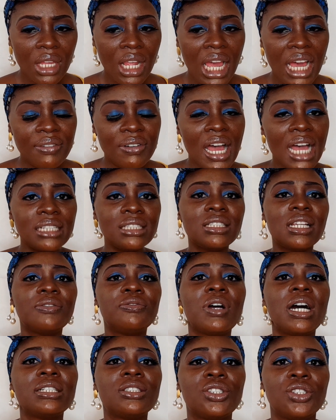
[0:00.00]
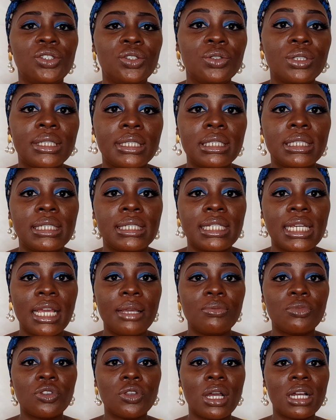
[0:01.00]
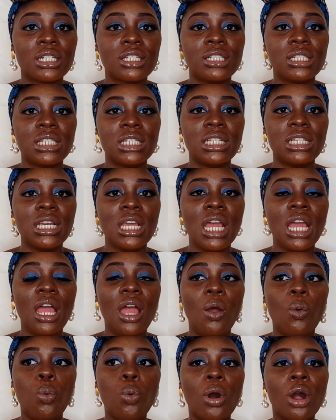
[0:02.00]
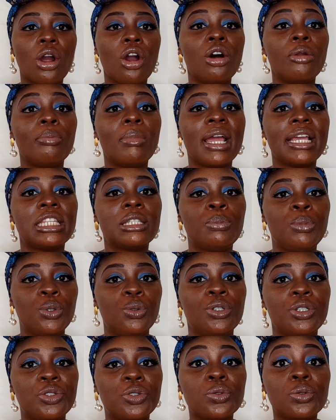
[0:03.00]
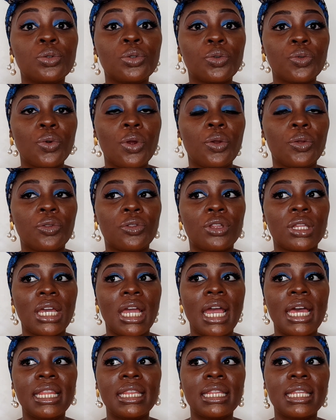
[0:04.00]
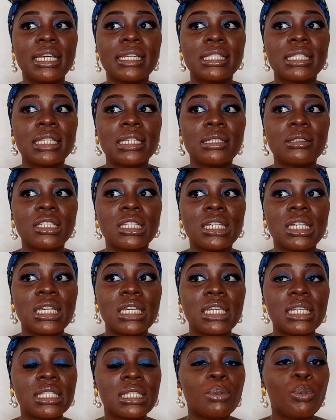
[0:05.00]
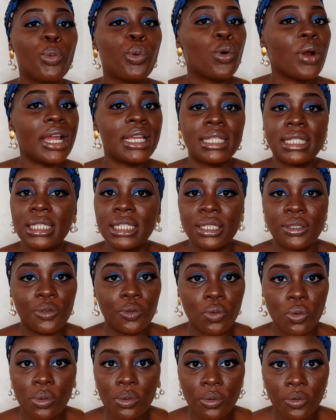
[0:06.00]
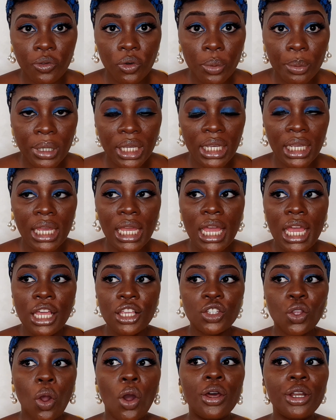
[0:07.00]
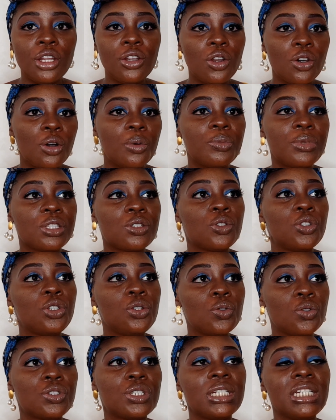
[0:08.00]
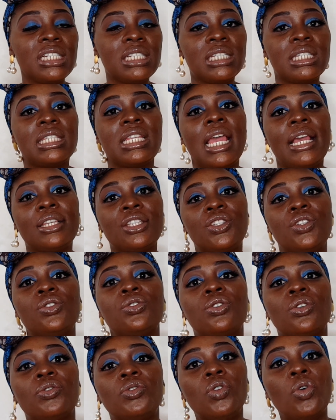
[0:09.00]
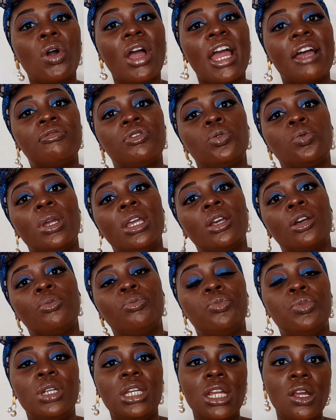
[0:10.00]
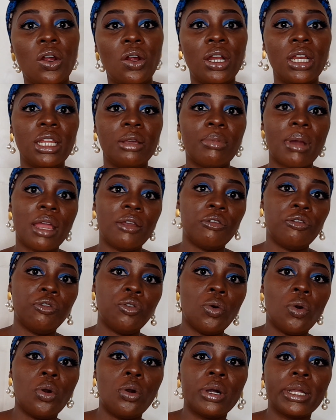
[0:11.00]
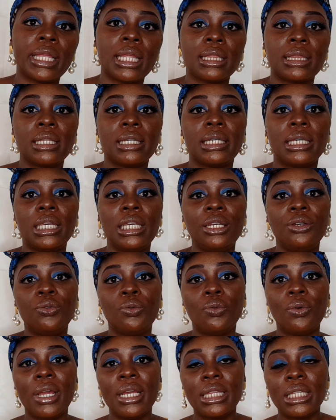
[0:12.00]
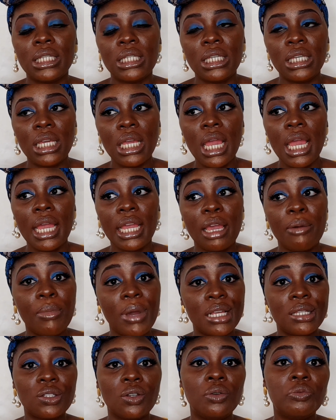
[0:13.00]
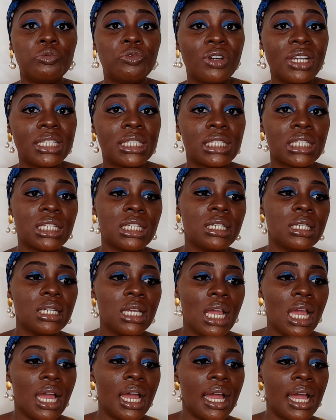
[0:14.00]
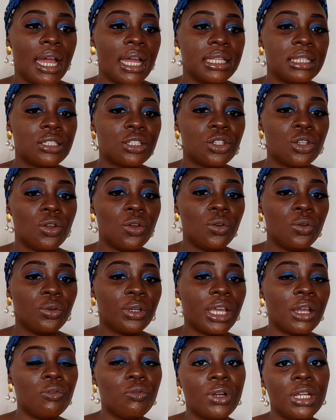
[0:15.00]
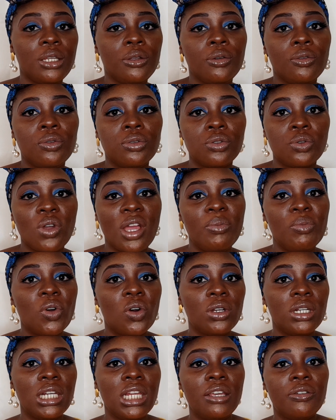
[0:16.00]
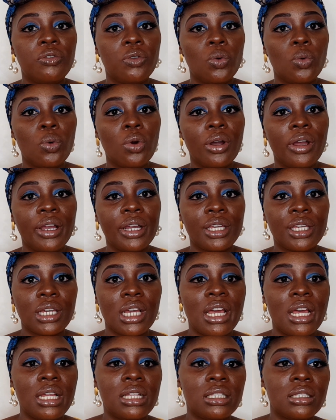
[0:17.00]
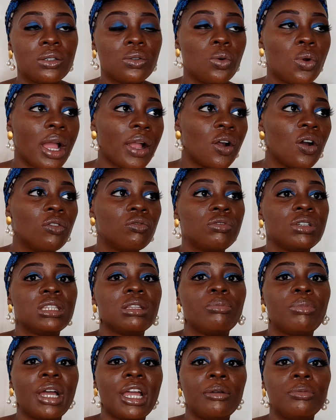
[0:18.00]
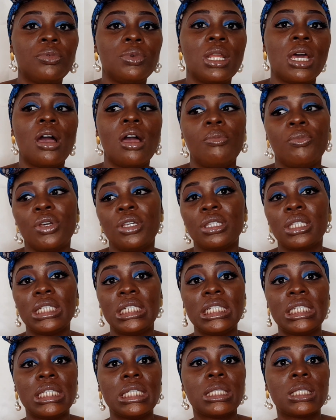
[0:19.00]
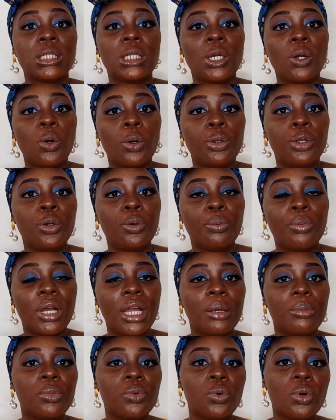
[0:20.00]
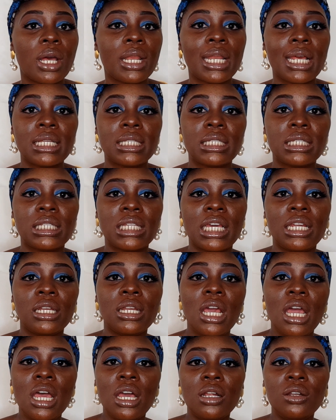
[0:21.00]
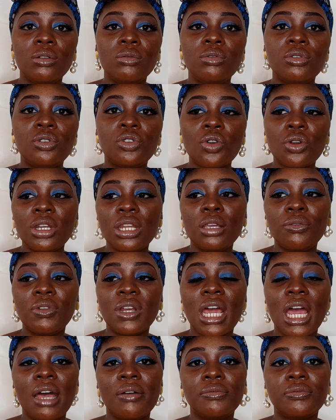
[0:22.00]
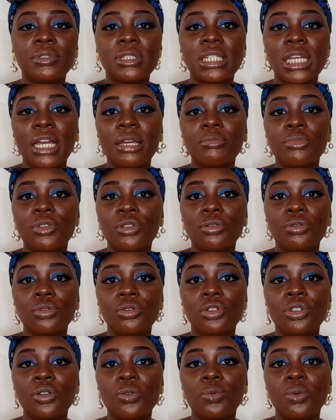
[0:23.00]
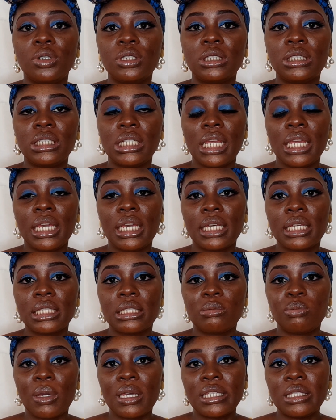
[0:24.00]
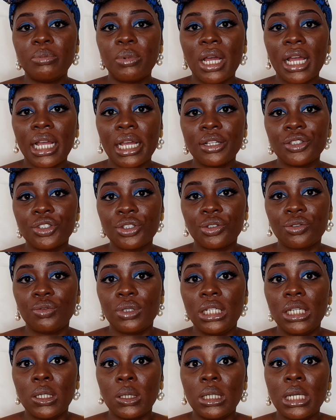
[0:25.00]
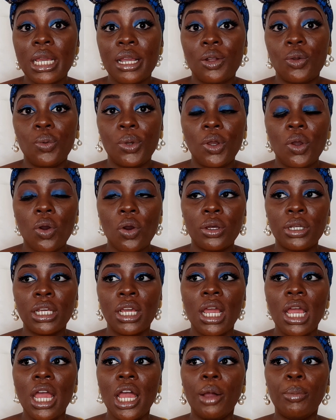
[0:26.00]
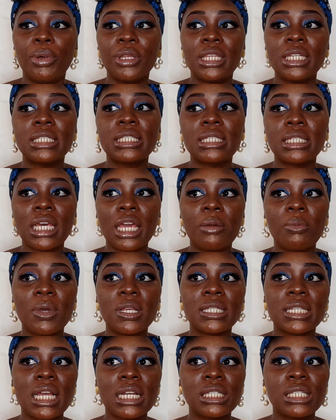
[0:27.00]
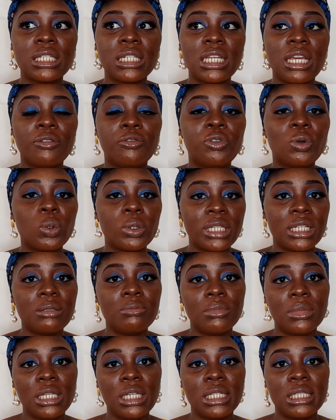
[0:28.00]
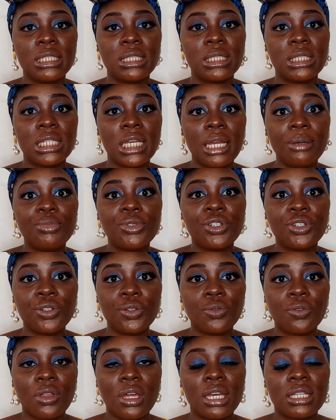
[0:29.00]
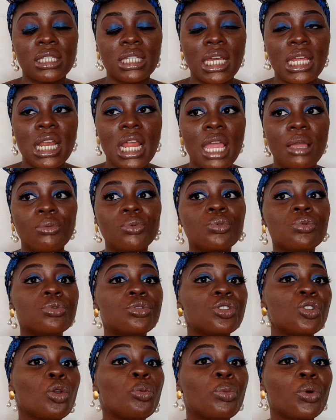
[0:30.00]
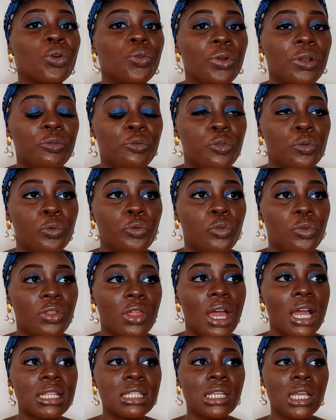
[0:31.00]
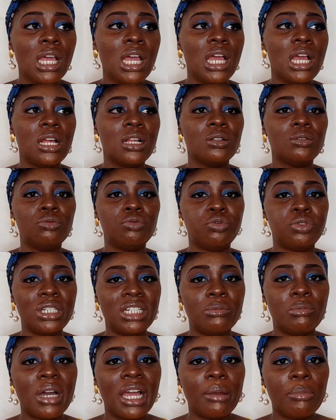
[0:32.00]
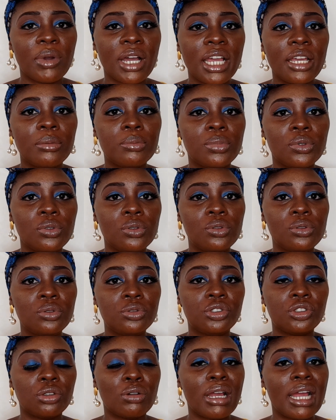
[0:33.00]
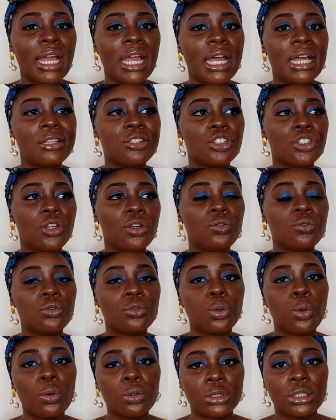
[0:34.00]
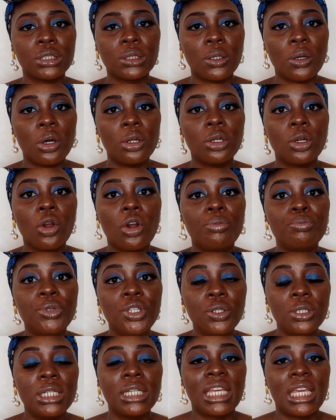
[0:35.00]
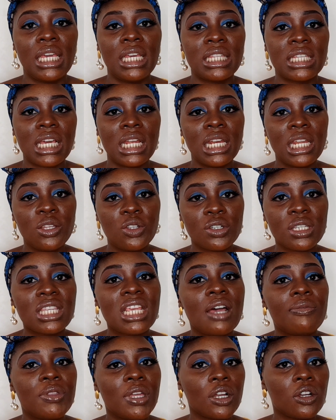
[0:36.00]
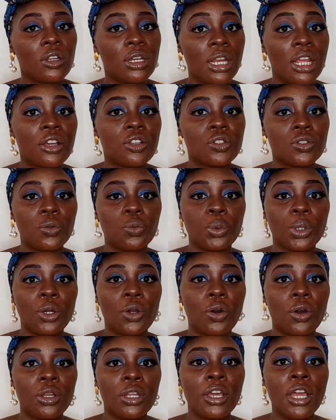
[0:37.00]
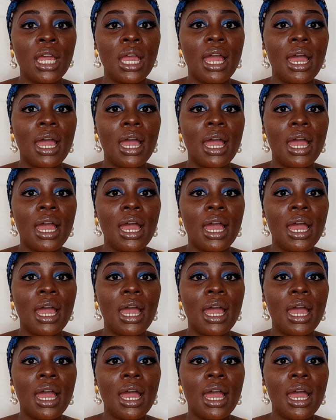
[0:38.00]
I've had to use this time to actually work on my spiritual growth, and that is priceless for me. So on the norm, there's usually this excuse of, oh, I have to wake up really early by 4, get the kid ready, get my son ready, and, you know, get ready so I'm not late for work, and oh, I can't read the Bible now, I'm going to listen to the audio Bible, and that's it. And don't even have time to, you know what, take space back and just really connect with God. But this time has actually afforded me time to do that, and I'm super grateful for that. Read my Bible, try and, you know, talk to God, communicate, and just have that connection with God.